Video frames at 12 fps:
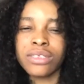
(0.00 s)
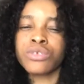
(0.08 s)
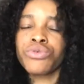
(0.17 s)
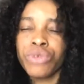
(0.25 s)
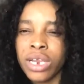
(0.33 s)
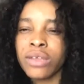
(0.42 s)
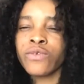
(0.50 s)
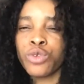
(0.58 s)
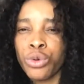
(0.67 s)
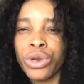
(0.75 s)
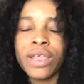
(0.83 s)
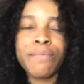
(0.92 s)
to
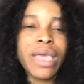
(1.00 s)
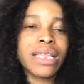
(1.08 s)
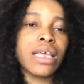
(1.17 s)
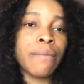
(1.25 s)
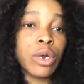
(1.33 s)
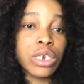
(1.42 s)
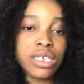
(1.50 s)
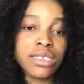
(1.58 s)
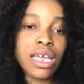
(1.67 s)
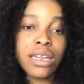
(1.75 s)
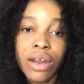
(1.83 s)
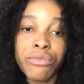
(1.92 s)
really make them
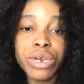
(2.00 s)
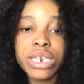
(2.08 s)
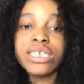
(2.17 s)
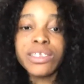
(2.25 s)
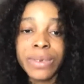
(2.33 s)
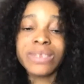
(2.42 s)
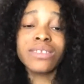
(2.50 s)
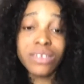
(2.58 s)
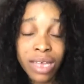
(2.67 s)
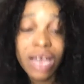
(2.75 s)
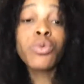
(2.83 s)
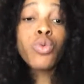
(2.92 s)
understand that really this person is
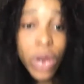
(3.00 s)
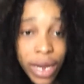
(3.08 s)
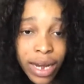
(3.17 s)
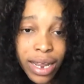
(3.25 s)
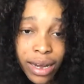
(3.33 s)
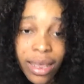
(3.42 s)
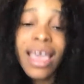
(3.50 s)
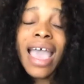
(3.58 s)
willing